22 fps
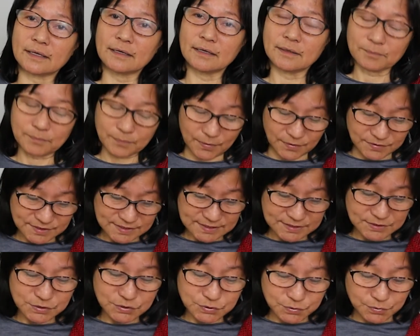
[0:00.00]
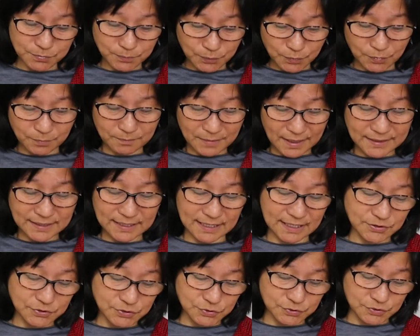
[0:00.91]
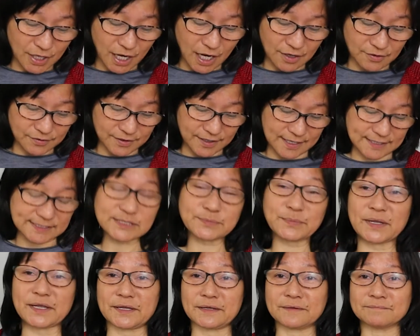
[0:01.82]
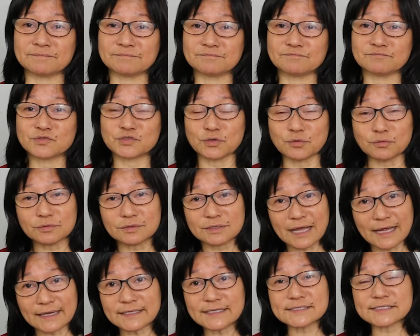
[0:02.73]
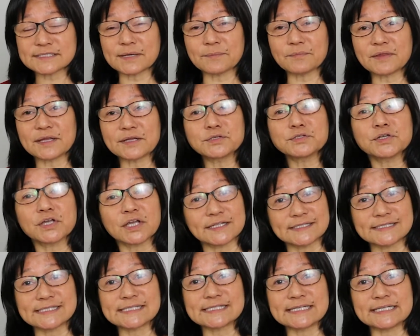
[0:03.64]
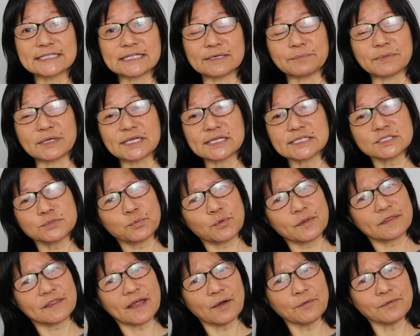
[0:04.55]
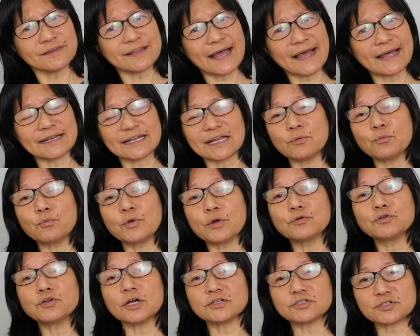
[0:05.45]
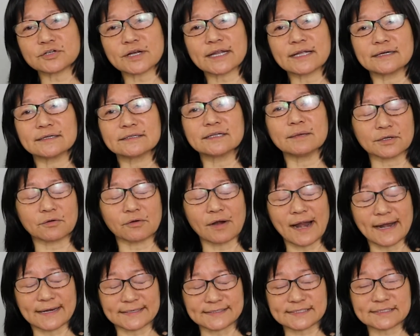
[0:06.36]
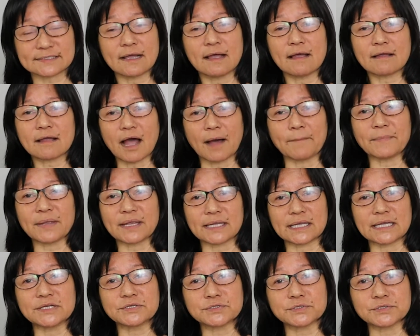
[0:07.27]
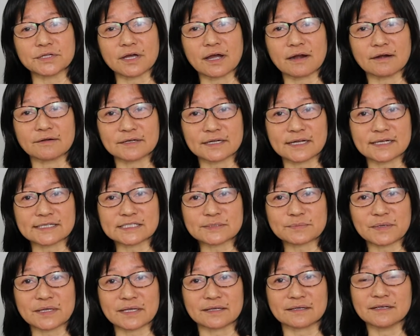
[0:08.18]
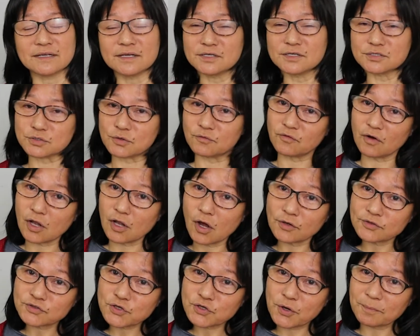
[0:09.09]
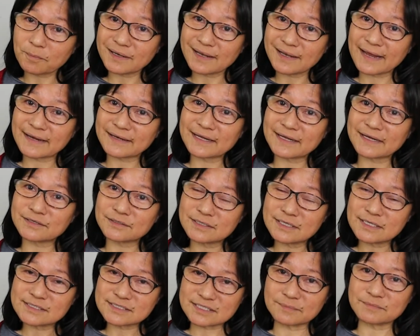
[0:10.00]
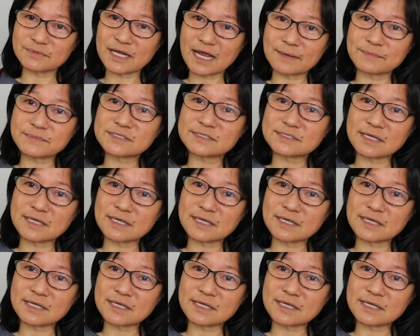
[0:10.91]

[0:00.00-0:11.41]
person to put money into the RDSP. So that is something to consider, because without that, it will not trigger the grants coming into the RDSP. So for long-term planning, sometimes